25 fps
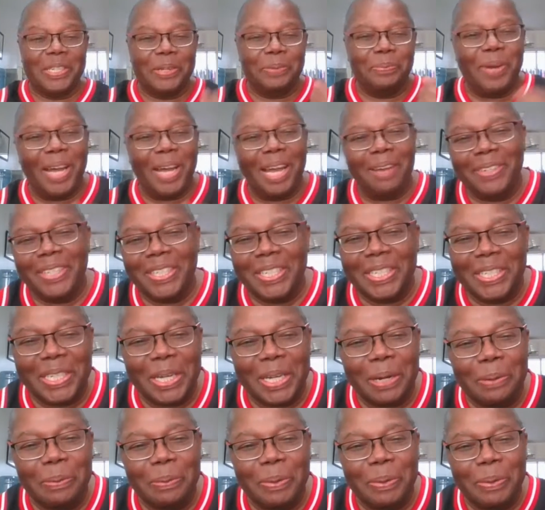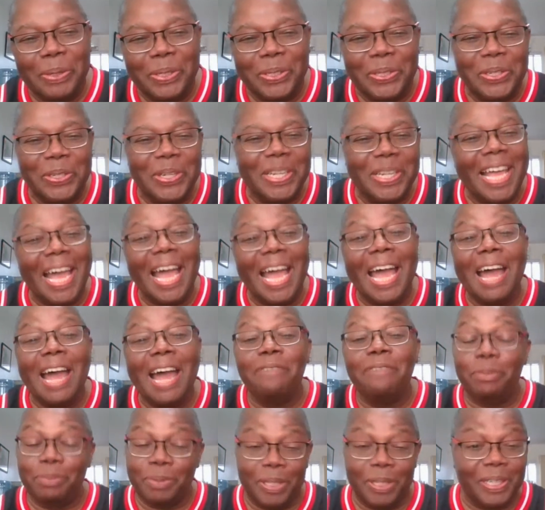This is Bobby D coming to you live from
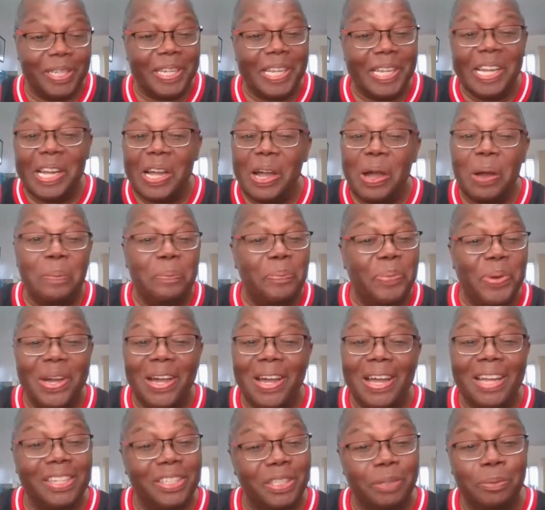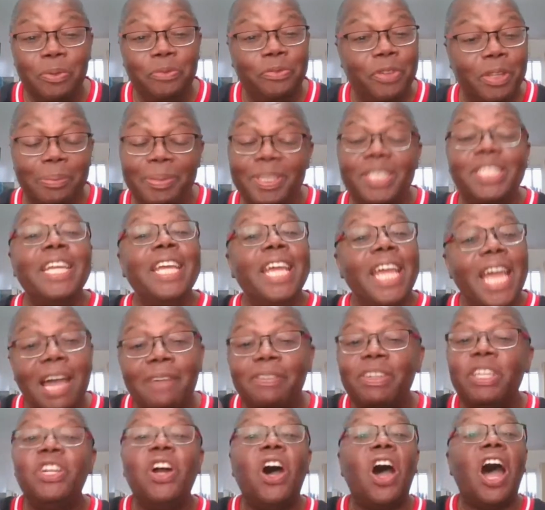the Long Bonds, Philippines. Having an
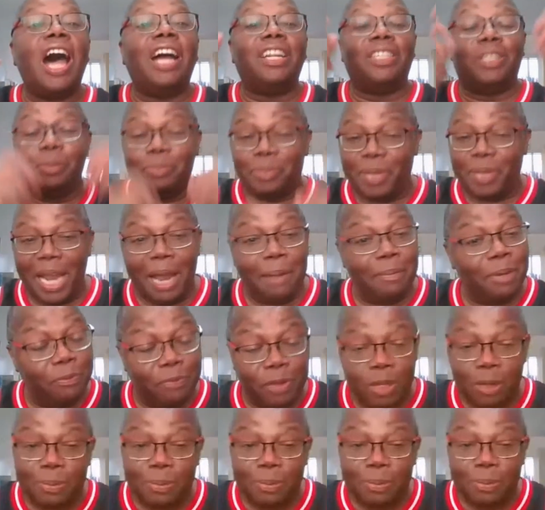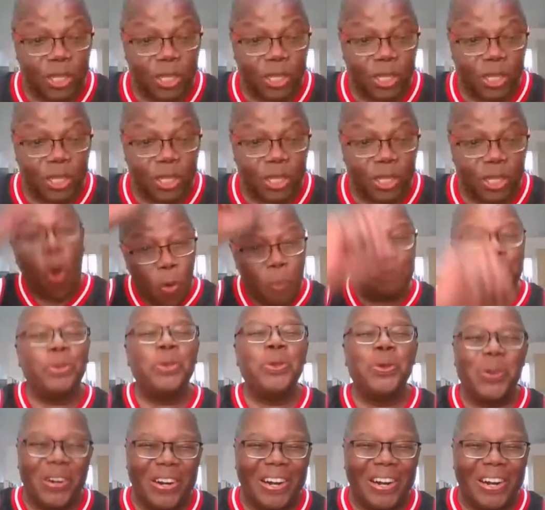awesome time in the Philippines today. Hope you are